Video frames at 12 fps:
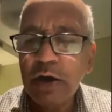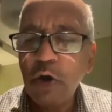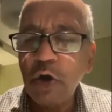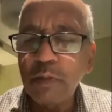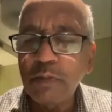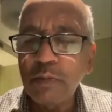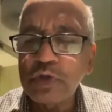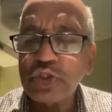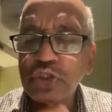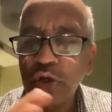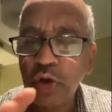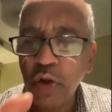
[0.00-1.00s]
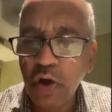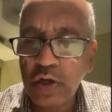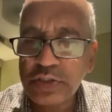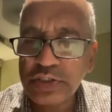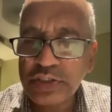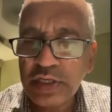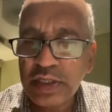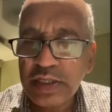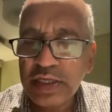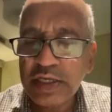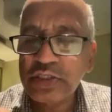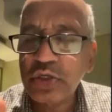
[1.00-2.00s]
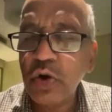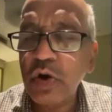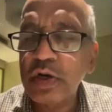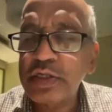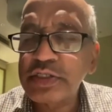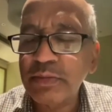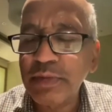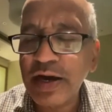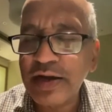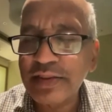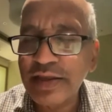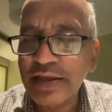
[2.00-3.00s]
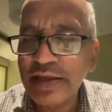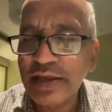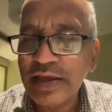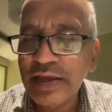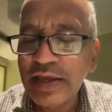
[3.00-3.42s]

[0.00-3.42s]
almost lost is called samadhi.